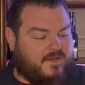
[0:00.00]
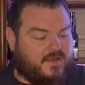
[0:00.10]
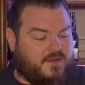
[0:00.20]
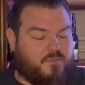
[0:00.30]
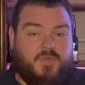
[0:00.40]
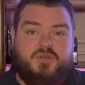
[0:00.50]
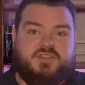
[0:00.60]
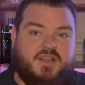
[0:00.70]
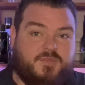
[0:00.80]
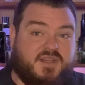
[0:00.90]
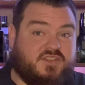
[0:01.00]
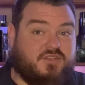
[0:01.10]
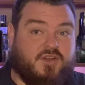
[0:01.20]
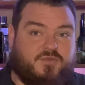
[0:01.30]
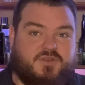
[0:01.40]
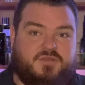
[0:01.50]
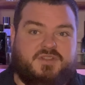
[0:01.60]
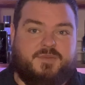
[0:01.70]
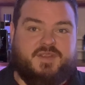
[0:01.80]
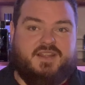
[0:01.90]
Uh, most companies don't do
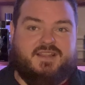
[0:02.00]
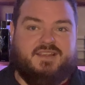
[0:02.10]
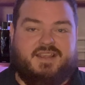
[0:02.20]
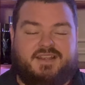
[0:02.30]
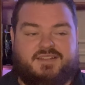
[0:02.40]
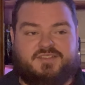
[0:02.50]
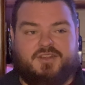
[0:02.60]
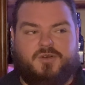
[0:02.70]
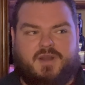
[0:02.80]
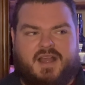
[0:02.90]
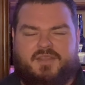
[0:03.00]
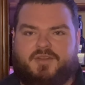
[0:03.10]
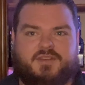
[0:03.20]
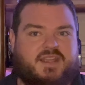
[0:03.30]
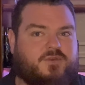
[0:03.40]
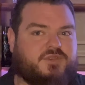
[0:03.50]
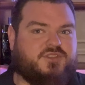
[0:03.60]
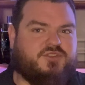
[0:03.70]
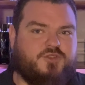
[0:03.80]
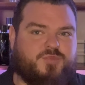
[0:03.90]
something like that. So I thought that was
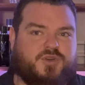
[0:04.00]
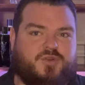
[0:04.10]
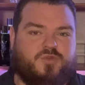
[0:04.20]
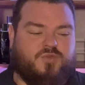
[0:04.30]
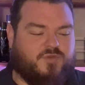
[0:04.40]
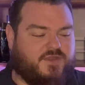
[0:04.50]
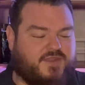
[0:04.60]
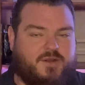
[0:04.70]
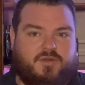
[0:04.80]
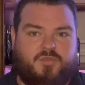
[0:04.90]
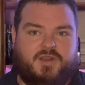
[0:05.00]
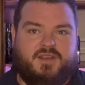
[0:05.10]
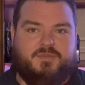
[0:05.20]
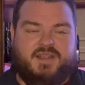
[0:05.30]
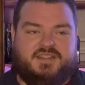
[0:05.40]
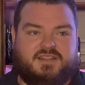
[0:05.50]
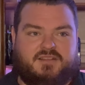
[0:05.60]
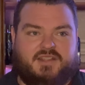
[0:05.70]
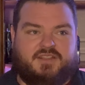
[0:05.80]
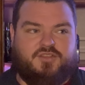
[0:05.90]
super cool that they were willing
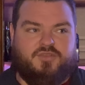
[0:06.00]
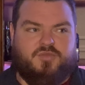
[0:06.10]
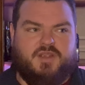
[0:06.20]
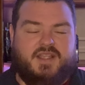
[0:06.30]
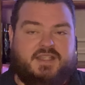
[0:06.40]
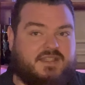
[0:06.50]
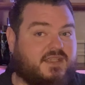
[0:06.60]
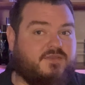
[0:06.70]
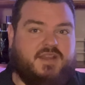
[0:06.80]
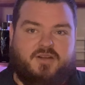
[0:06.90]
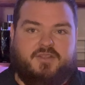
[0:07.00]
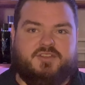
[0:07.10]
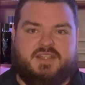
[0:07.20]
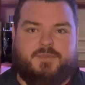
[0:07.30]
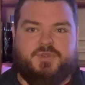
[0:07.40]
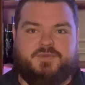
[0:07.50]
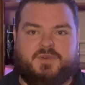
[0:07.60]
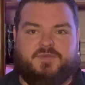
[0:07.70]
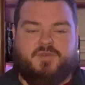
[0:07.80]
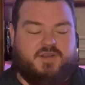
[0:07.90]
basically to give out all their samples
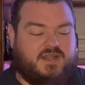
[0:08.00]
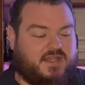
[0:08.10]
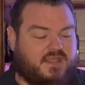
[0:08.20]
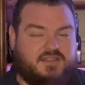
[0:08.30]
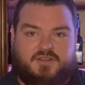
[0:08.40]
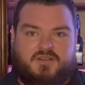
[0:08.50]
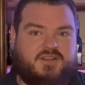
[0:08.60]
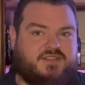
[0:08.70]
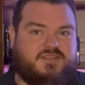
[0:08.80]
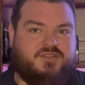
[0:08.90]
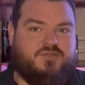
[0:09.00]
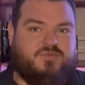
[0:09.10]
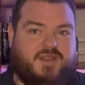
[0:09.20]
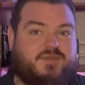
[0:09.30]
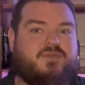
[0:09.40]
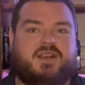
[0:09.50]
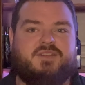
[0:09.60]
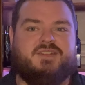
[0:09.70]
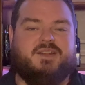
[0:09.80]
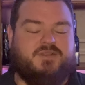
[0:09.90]
for free as long as you love a
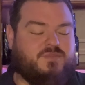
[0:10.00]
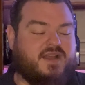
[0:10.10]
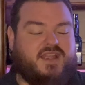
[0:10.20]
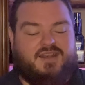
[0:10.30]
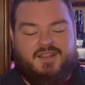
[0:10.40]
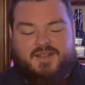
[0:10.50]
fragrance enough to buy it.